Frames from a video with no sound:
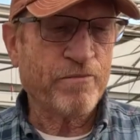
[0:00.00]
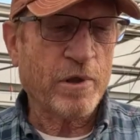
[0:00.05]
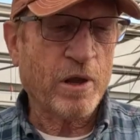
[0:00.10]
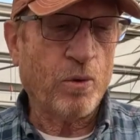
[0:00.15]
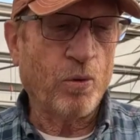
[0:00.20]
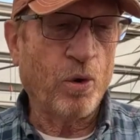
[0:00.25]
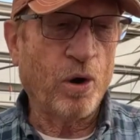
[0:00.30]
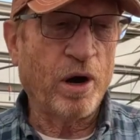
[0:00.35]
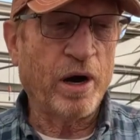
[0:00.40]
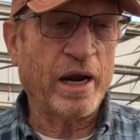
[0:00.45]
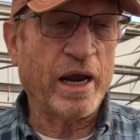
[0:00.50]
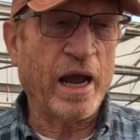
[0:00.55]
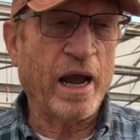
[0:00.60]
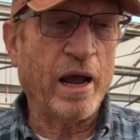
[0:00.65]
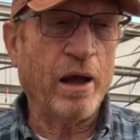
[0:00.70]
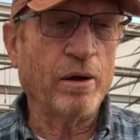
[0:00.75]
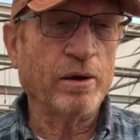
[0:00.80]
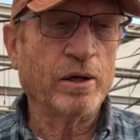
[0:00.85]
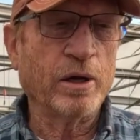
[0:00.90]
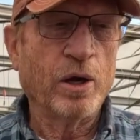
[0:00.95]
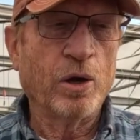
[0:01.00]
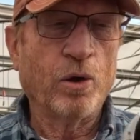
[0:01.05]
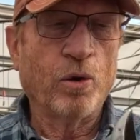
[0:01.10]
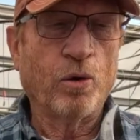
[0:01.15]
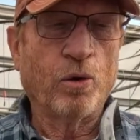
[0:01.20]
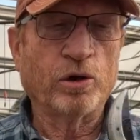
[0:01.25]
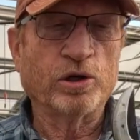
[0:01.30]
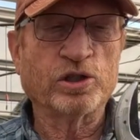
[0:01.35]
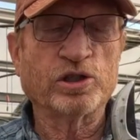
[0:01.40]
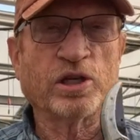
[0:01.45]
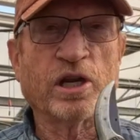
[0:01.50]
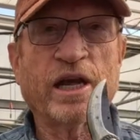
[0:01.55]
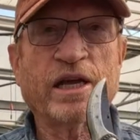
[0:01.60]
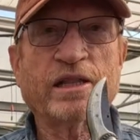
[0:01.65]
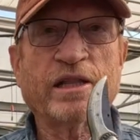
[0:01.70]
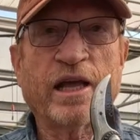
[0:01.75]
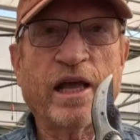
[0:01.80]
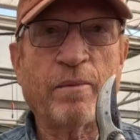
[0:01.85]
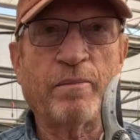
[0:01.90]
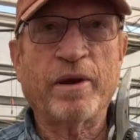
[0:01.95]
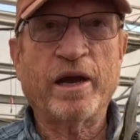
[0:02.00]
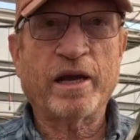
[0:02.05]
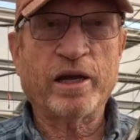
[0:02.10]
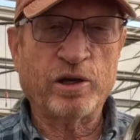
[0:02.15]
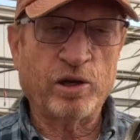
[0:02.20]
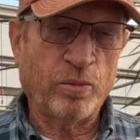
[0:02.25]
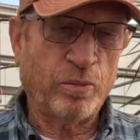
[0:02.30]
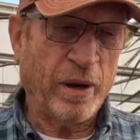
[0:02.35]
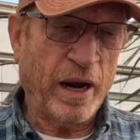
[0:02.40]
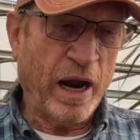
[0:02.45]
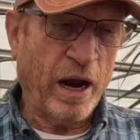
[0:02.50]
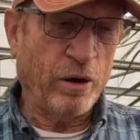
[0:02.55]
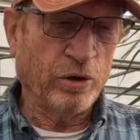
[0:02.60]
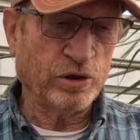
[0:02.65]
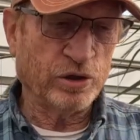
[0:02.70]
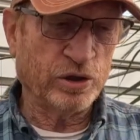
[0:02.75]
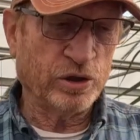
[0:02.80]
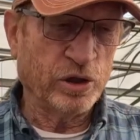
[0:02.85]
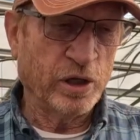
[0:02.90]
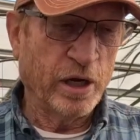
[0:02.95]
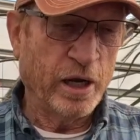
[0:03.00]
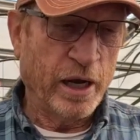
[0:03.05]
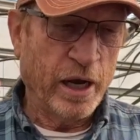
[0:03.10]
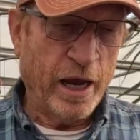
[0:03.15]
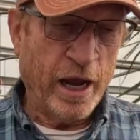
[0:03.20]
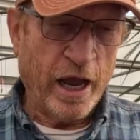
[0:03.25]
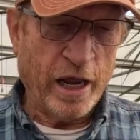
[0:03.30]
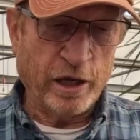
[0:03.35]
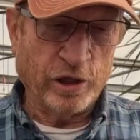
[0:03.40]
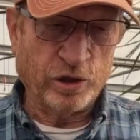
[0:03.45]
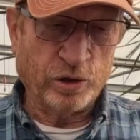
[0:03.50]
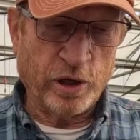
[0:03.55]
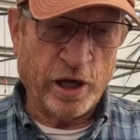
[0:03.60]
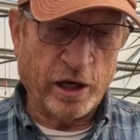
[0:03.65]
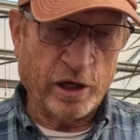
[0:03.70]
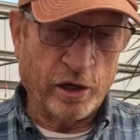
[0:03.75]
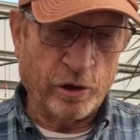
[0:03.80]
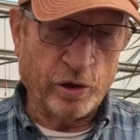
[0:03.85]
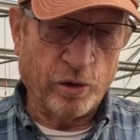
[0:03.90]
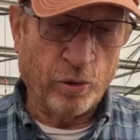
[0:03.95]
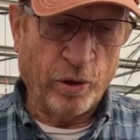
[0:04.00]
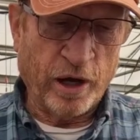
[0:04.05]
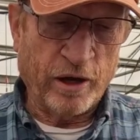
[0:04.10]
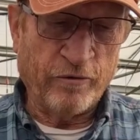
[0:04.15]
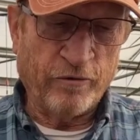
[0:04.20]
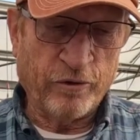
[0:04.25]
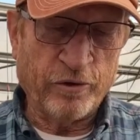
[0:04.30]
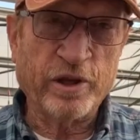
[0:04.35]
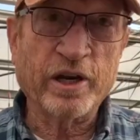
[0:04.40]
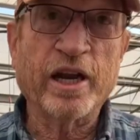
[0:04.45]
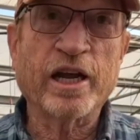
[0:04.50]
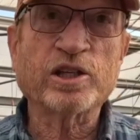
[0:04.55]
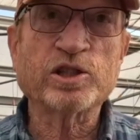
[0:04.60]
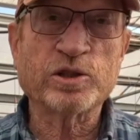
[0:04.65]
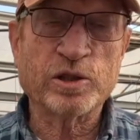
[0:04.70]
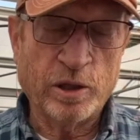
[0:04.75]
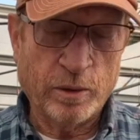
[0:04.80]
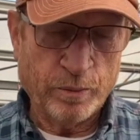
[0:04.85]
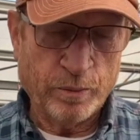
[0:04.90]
wearing out, or just like that back in your pouch, and then you're ready for the next